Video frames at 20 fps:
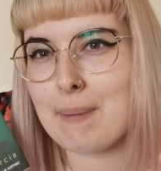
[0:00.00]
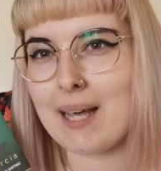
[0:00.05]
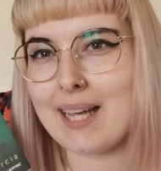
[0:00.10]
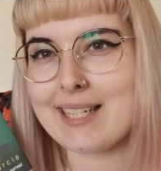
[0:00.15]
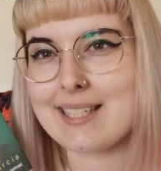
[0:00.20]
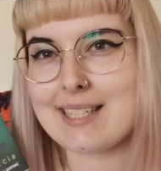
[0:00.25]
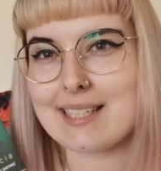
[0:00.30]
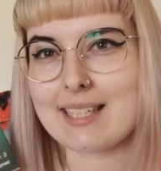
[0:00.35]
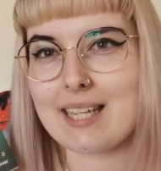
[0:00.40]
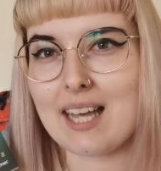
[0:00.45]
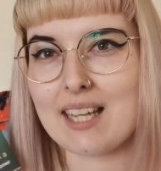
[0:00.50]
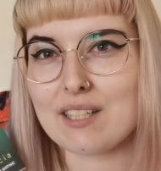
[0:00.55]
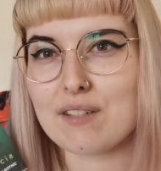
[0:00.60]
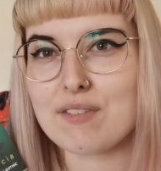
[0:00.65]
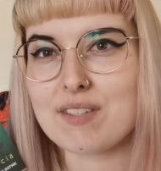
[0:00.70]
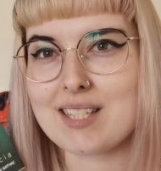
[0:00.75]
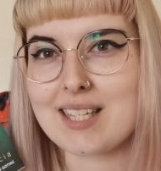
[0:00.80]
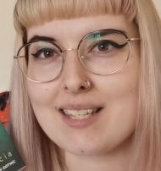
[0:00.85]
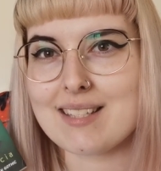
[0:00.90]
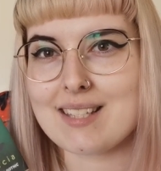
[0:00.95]
mind it kind
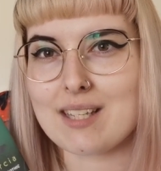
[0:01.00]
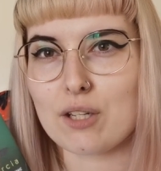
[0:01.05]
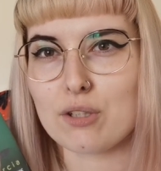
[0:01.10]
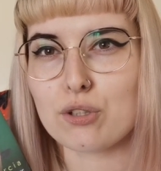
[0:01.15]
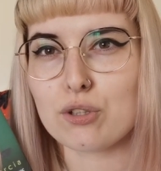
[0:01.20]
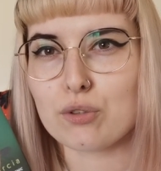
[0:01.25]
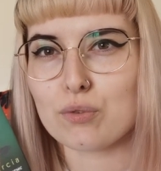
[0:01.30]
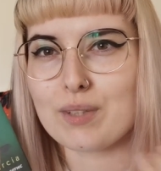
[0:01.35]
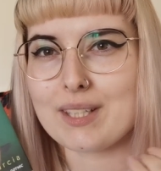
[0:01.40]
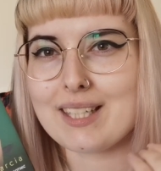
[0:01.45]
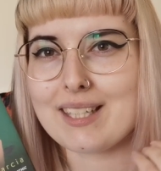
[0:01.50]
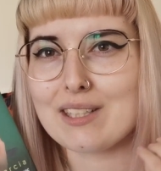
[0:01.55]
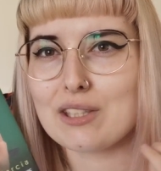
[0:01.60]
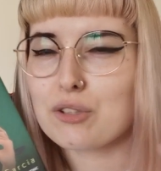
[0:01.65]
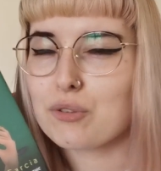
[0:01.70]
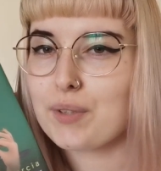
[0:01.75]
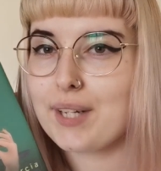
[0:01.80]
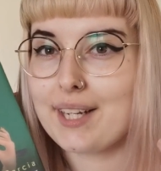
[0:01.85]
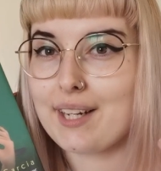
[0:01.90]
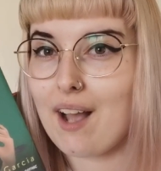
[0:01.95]
of sits at a
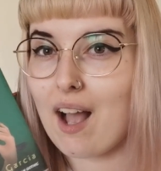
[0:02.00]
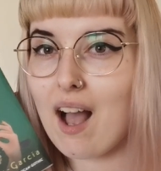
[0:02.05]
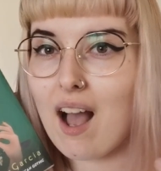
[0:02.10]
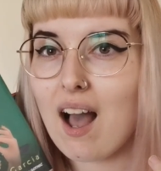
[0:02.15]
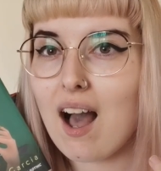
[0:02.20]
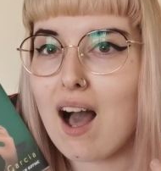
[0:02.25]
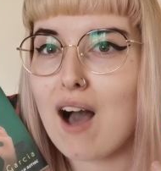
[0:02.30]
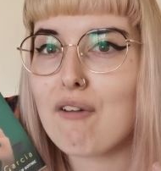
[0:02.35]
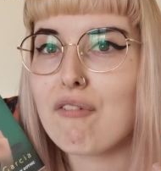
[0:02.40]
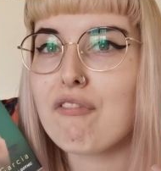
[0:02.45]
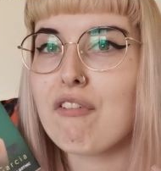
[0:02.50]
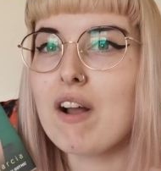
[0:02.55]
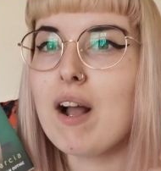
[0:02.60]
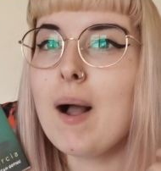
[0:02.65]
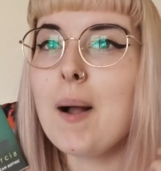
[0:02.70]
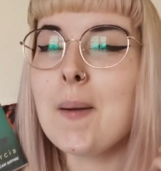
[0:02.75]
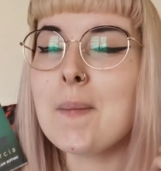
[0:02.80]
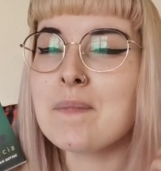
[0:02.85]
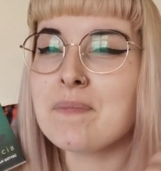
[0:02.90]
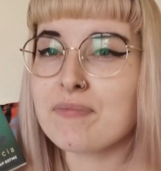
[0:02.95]
3.5.
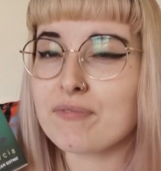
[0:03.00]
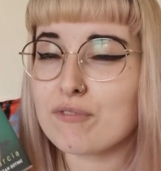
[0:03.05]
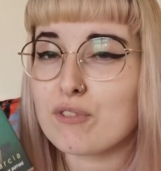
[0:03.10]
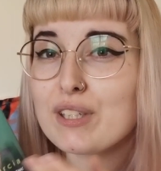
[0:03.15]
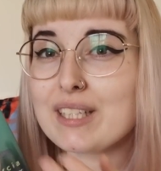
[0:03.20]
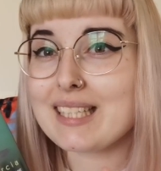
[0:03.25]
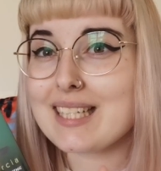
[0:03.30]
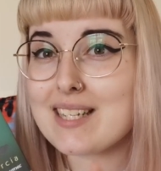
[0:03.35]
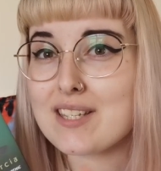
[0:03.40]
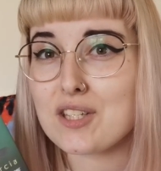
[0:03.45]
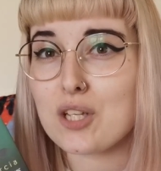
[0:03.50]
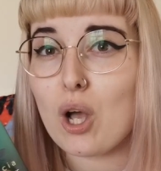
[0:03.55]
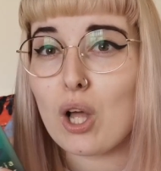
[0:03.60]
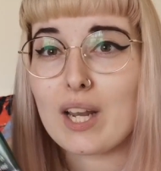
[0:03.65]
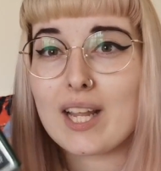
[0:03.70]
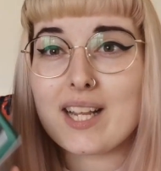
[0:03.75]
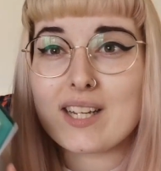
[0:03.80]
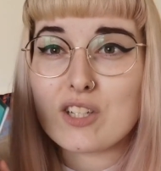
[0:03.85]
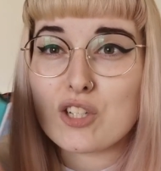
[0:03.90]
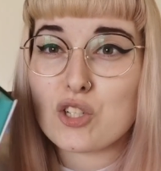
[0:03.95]
Really
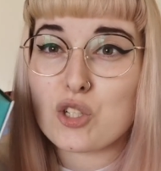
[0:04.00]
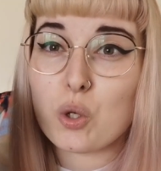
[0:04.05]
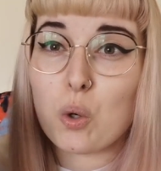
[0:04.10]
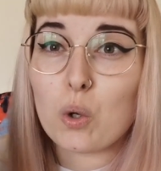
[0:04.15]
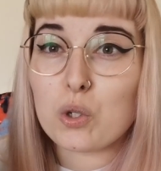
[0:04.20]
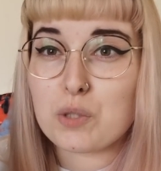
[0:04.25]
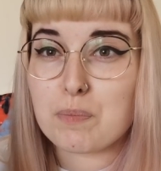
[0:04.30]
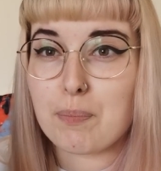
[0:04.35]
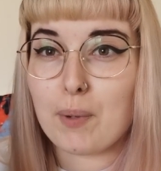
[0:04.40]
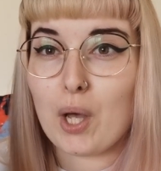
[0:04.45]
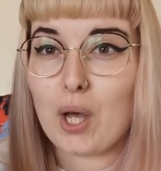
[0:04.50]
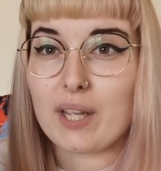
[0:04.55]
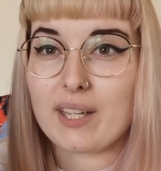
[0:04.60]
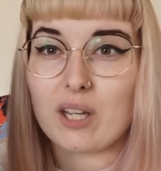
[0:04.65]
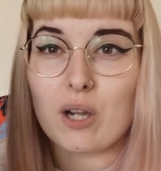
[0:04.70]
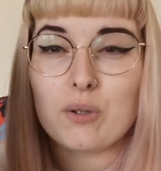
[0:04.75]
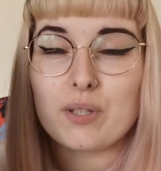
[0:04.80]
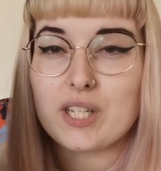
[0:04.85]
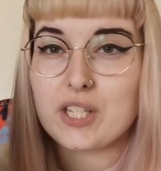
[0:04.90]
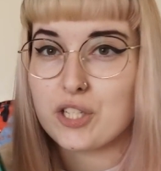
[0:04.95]
solid, short book,
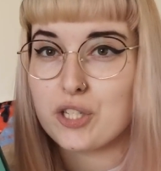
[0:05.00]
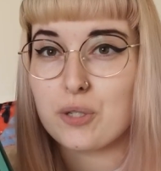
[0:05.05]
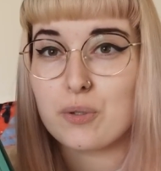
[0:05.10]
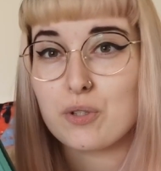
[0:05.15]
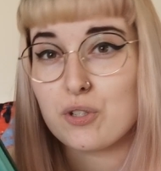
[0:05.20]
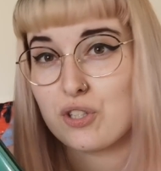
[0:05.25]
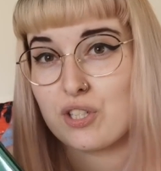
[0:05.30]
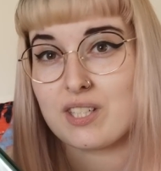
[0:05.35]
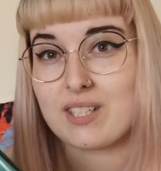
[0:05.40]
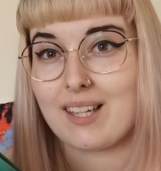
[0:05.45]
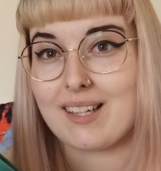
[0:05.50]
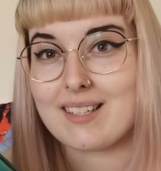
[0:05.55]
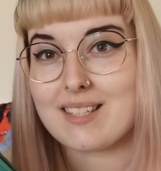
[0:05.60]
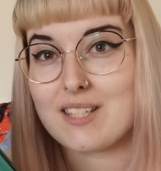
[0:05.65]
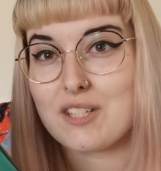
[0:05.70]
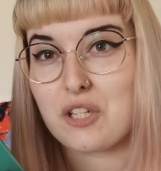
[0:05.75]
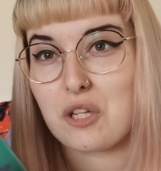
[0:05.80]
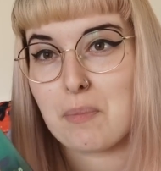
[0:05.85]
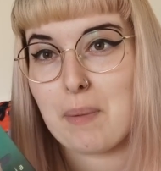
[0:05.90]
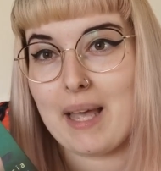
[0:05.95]
only
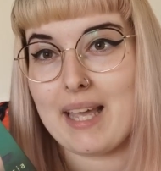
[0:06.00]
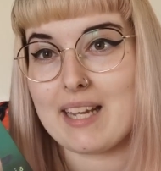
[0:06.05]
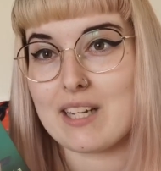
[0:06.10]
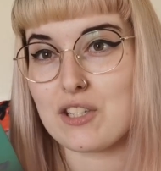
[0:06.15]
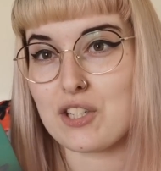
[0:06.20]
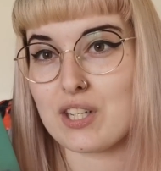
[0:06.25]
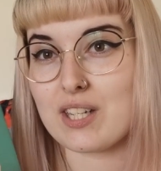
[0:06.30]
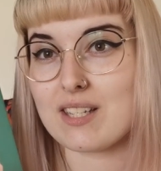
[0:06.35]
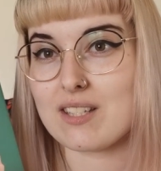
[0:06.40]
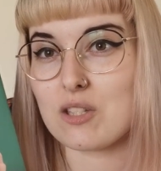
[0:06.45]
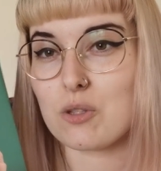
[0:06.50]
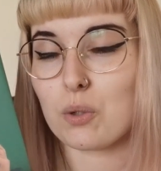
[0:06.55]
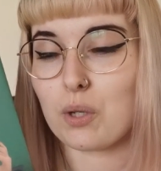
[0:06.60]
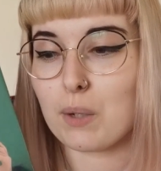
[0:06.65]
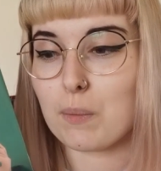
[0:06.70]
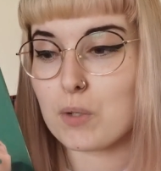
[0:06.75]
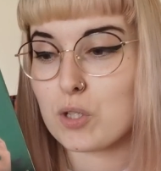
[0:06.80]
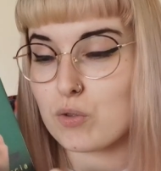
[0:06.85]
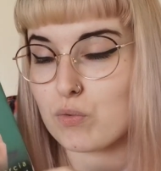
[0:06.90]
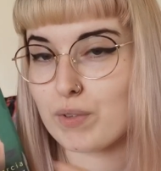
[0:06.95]
292 pages. Thought
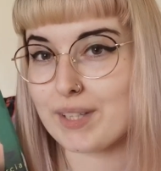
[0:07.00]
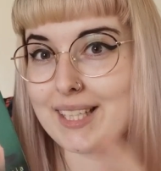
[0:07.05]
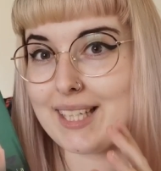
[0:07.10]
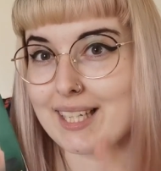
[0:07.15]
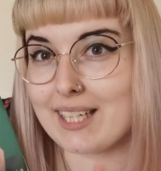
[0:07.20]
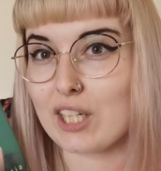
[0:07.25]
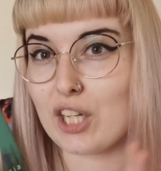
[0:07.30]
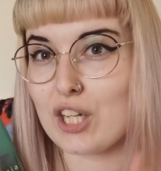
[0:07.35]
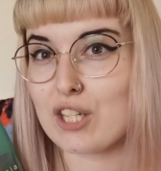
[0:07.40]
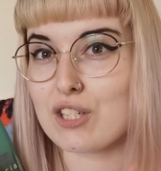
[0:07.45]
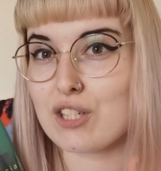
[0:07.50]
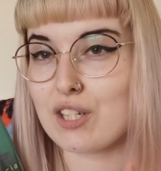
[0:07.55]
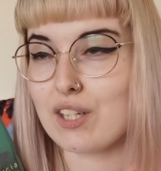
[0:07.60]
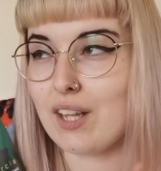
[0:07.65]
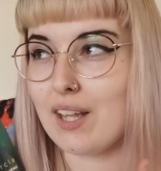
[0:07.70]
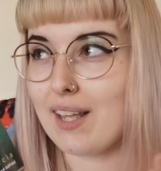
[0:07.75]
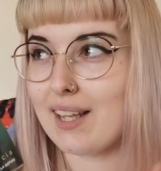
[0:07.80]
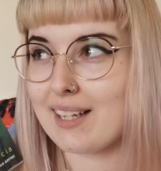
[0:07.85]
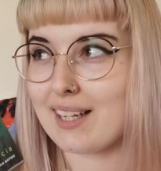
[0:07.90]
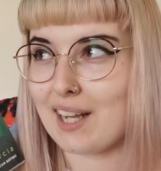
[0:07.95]
it was really good
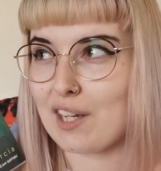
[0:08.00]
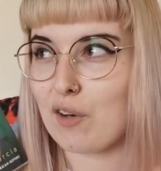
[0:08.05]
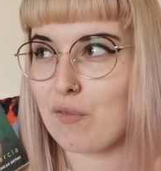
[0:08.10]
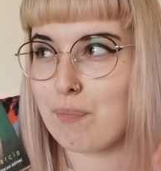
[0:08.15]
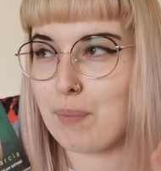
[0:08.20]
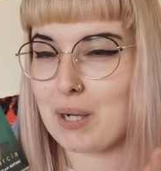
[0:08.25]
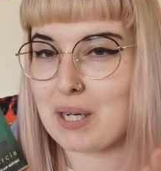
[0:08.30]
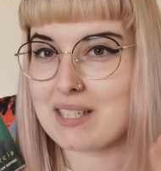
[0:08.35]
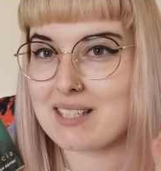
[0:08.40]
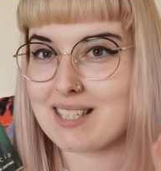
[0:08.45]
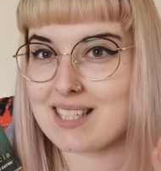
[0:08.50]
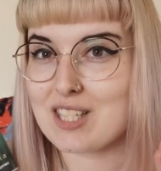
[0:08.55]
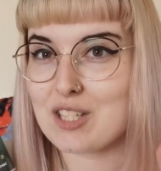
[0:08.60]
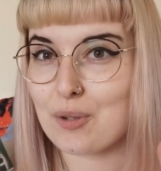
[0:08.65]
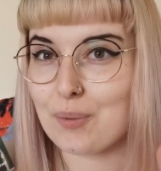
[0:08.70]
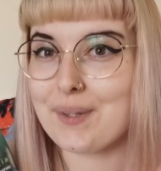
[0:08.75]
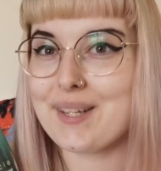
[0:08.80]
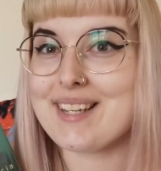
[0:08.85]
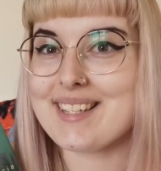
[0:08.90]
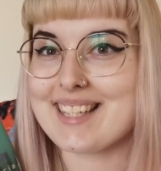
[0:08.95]
kind of book to
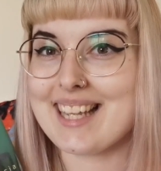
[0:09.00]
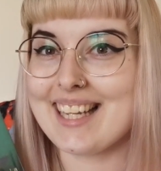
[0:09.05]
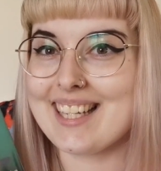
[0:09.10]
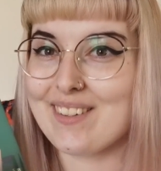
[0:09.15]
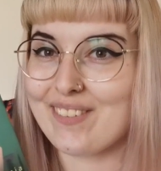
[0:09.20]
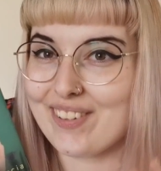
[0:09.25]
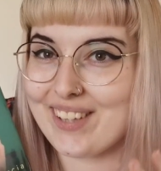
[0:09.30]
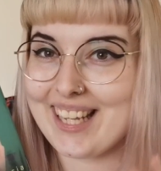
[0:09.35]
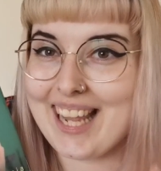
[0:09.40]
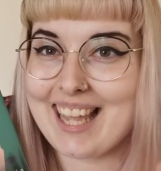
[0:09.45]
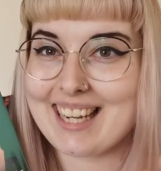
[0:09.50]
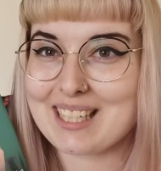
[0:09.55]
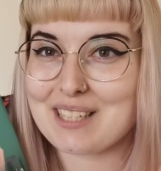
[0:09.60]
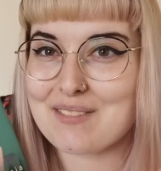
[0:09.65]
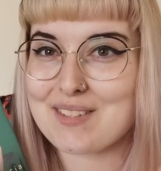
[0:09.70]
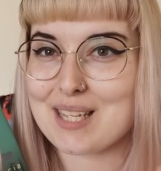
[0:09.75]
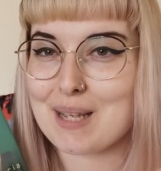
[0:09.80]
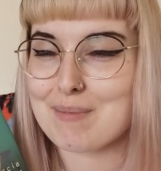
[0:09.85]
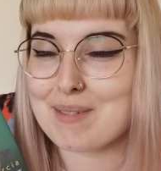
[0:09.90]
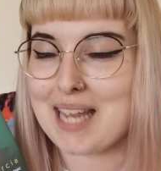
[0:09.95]
squeeze in for the end
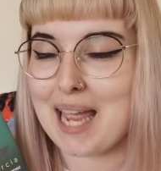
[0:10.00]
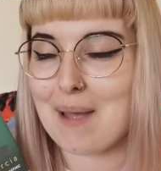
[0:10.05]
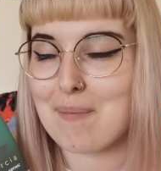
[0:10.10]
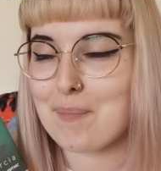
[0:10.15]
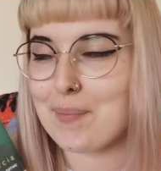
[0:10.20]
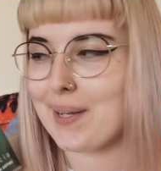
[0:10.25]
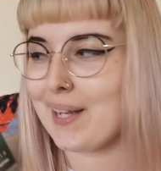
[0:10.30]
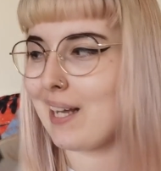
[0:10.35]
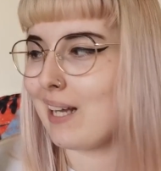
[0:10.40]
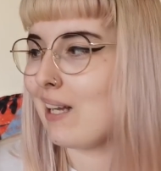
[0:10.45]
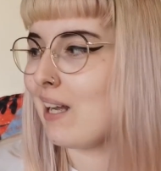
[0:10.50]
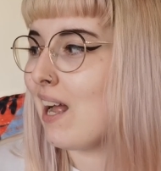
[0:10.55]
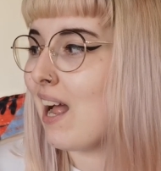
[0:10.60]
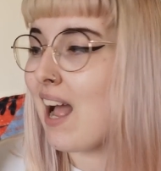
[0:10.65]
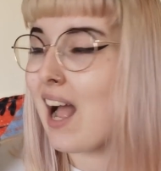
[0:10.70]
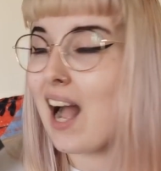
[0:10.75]
of September.